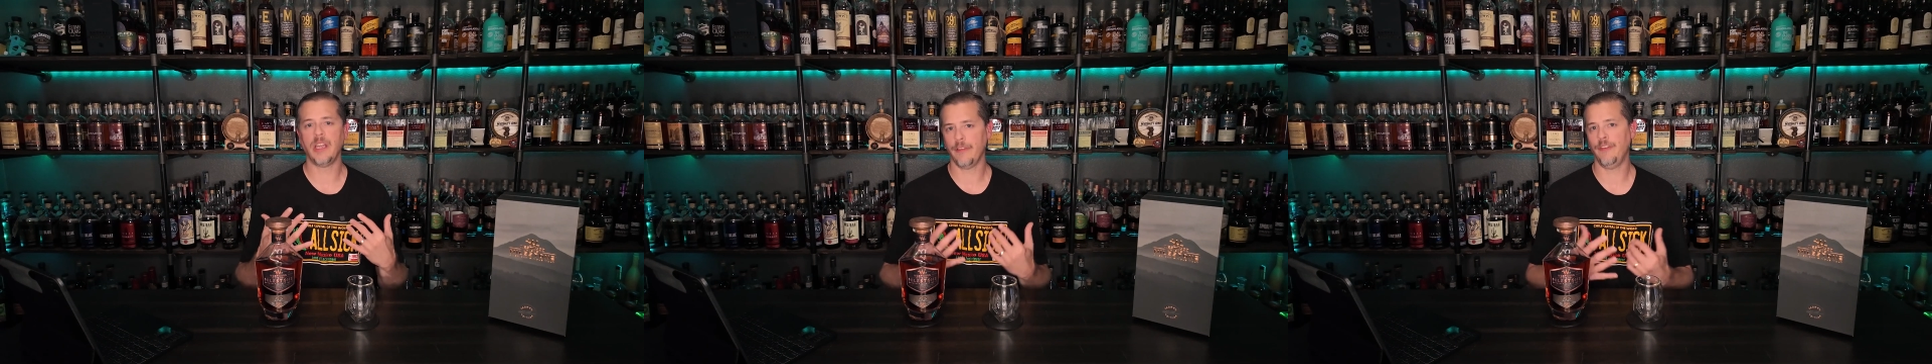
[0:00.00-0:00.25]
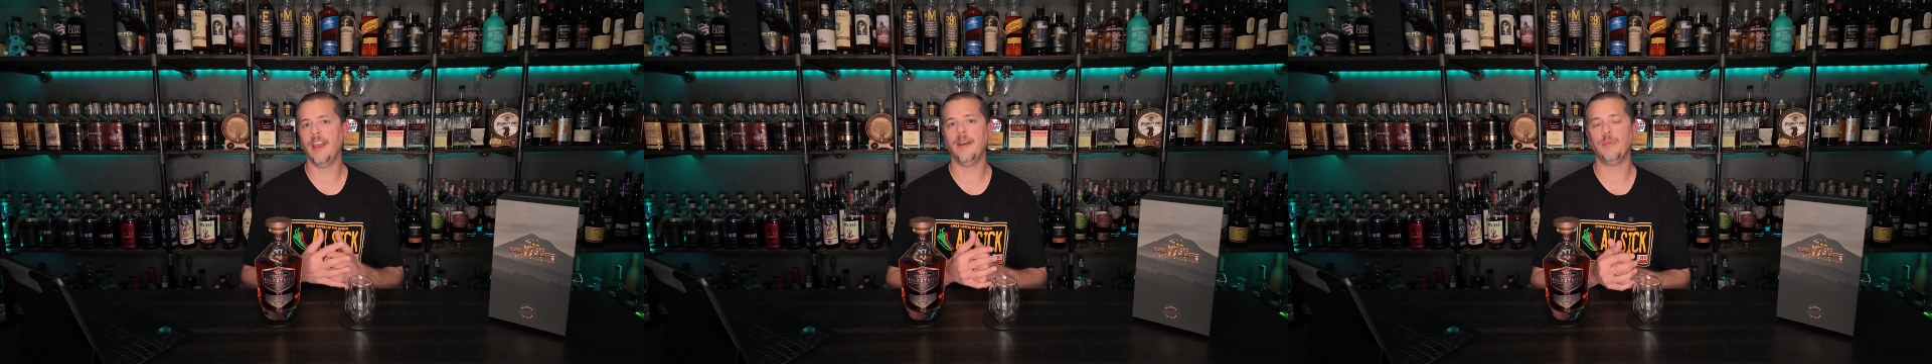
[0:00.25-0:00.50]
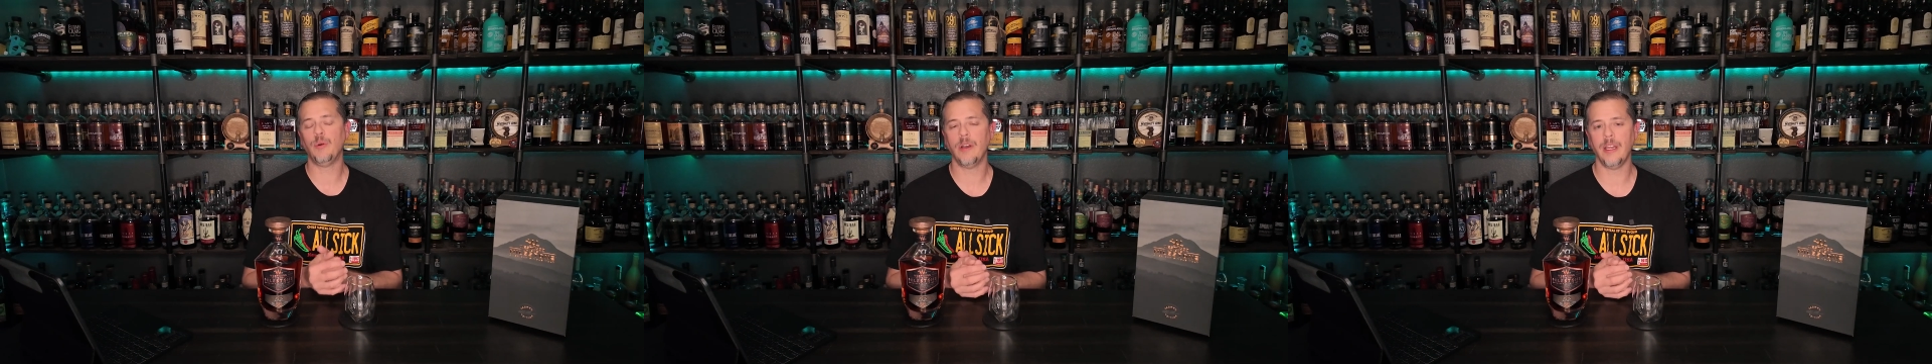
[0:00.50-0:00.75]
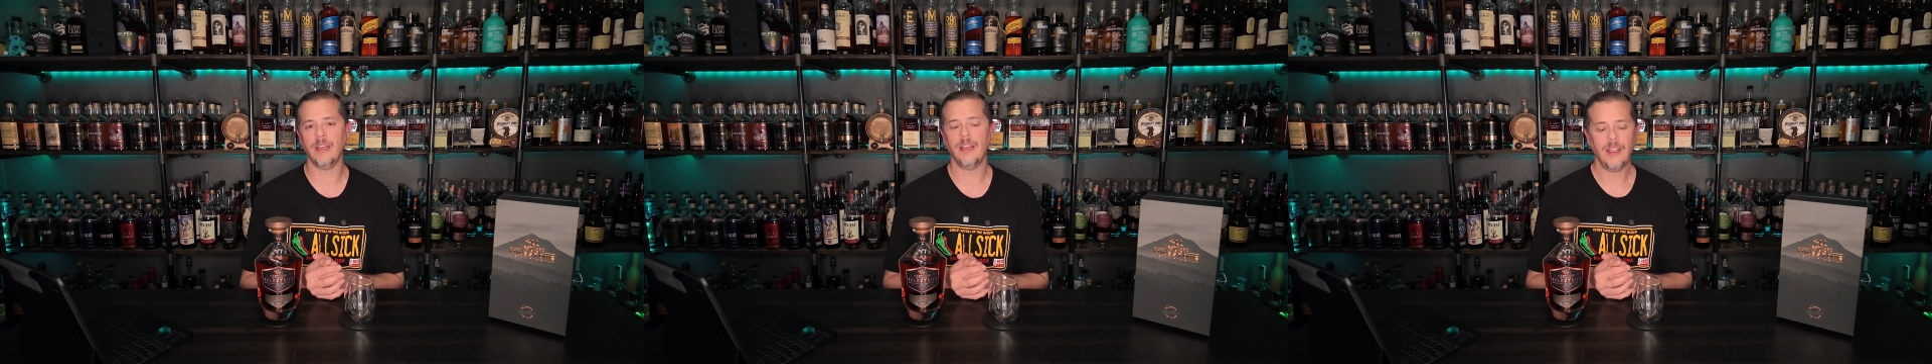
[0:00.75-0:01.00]
a
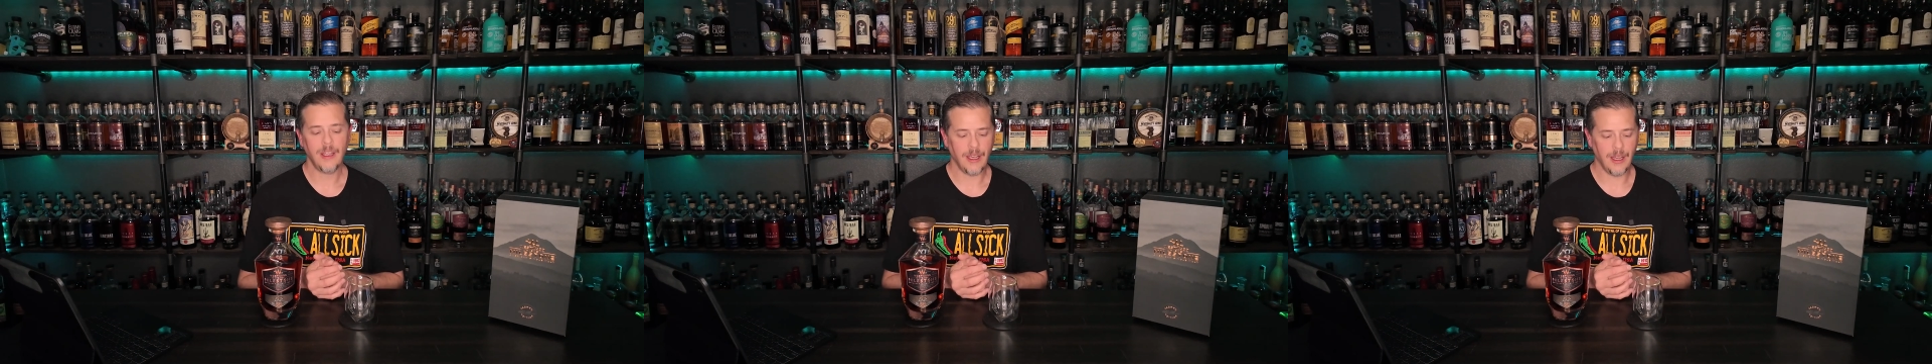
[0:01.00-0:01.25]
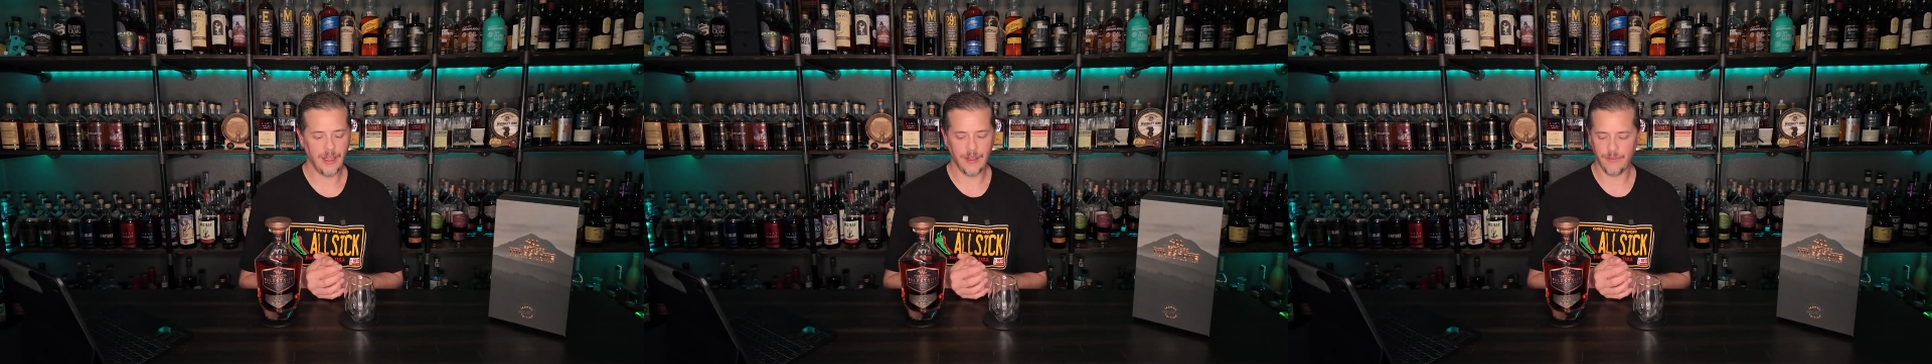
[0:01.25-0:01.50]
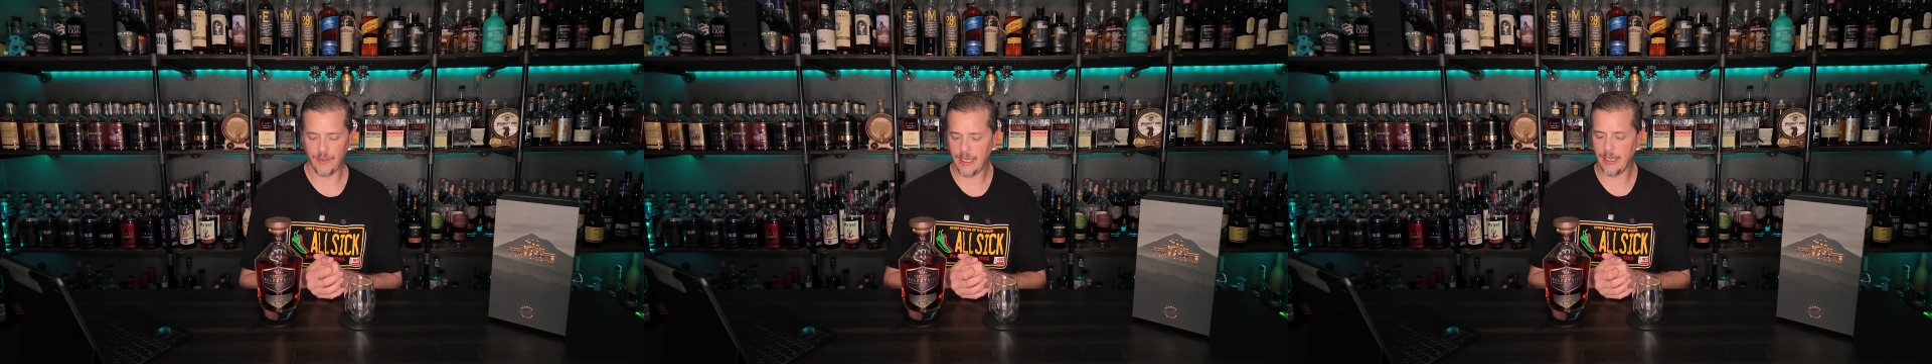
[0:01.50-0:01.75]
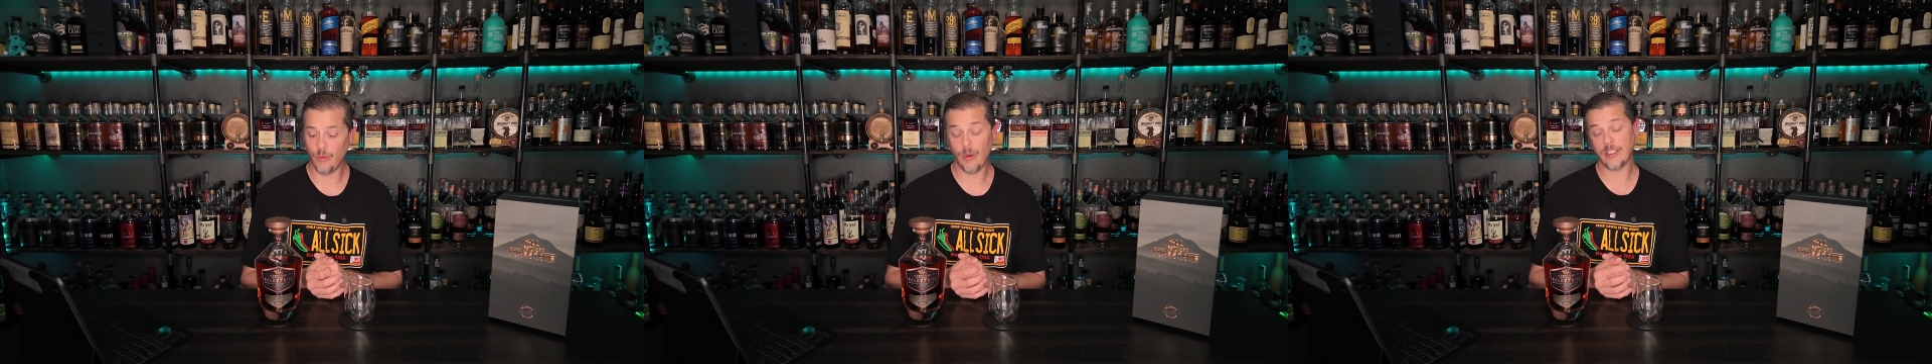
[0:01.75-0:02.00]
fanboy
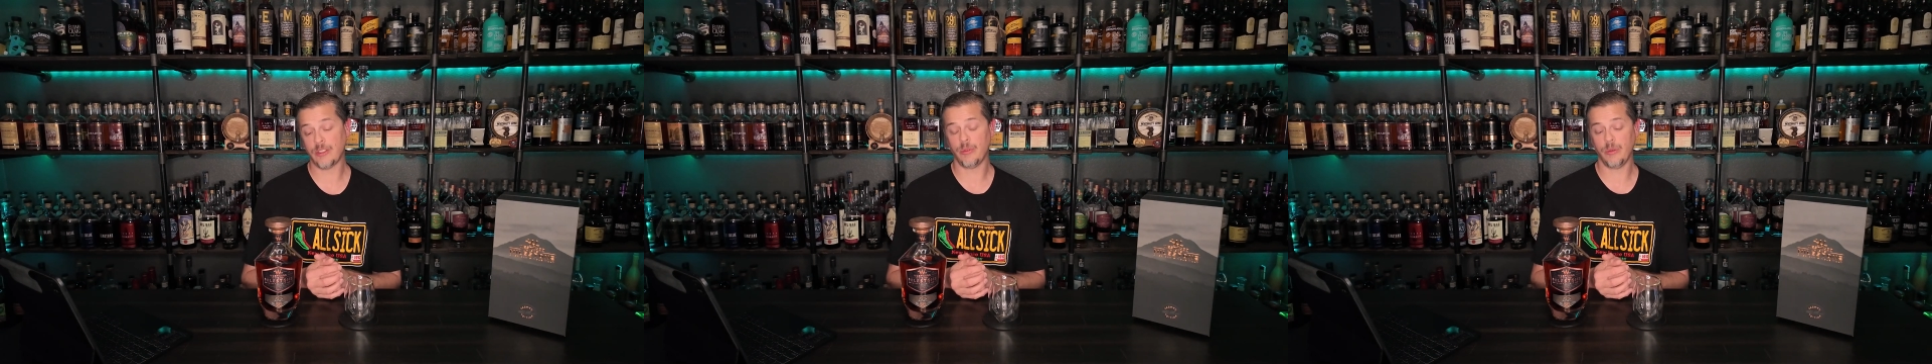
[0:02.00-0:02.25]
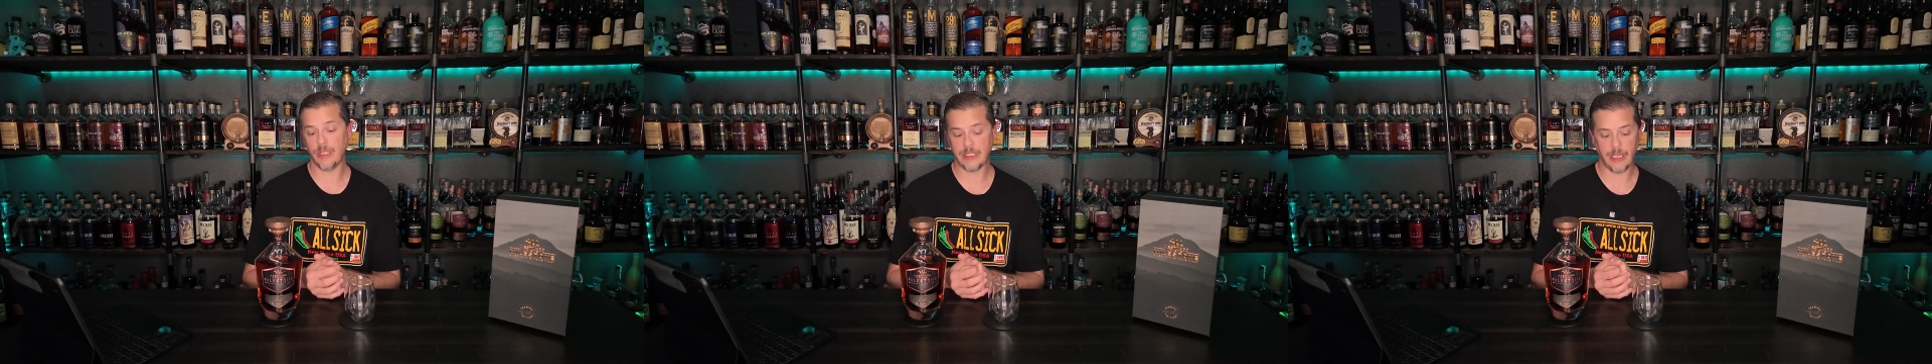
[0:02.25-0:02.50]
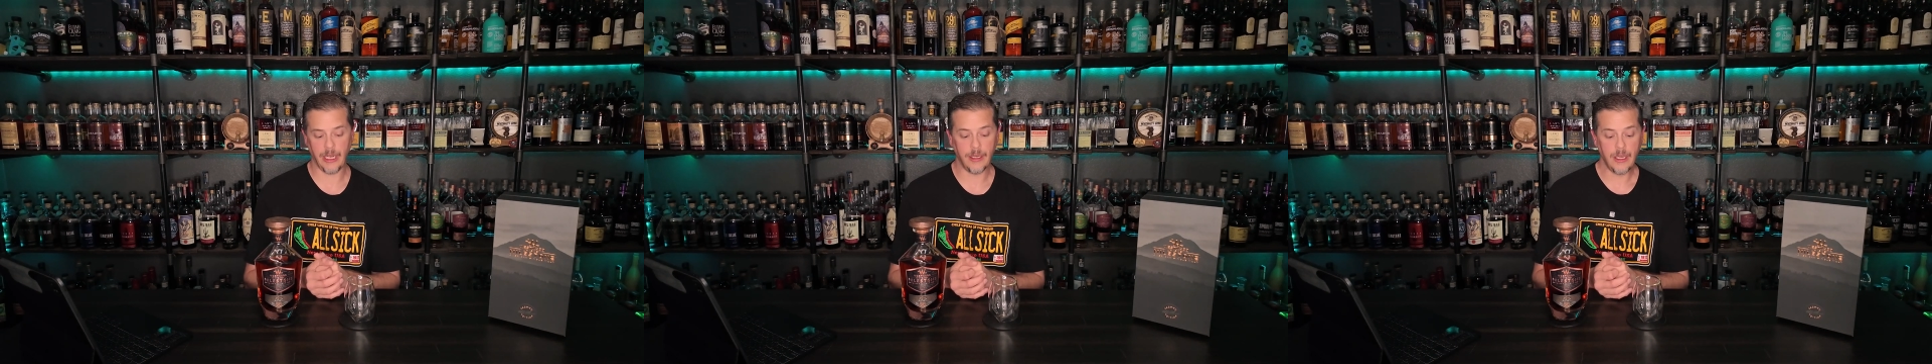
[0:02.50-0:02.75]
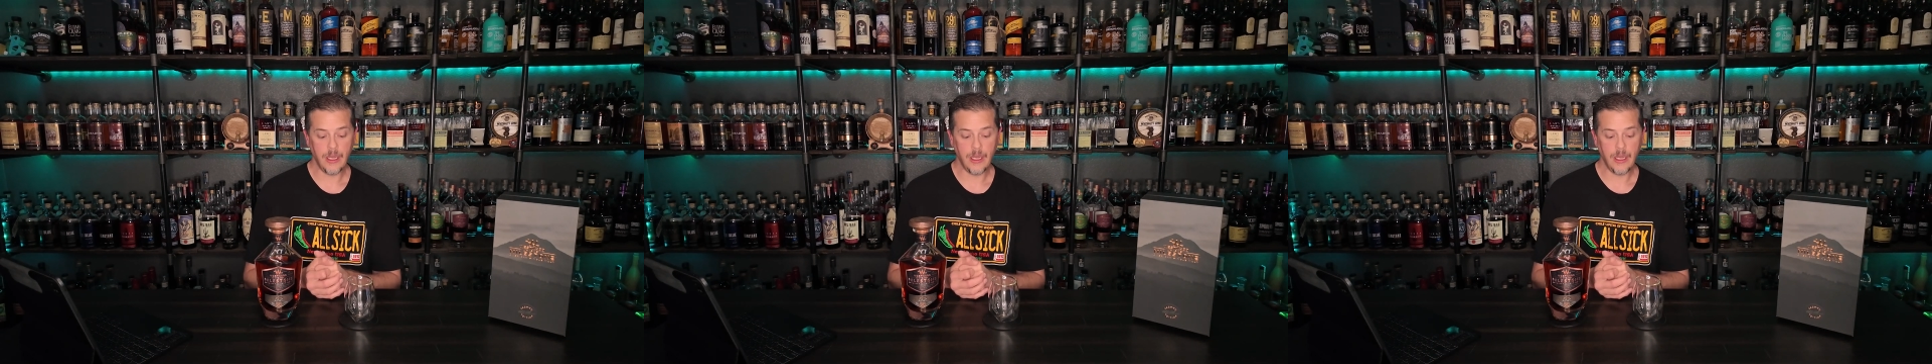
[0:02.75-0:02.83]
of Westward Whiskey.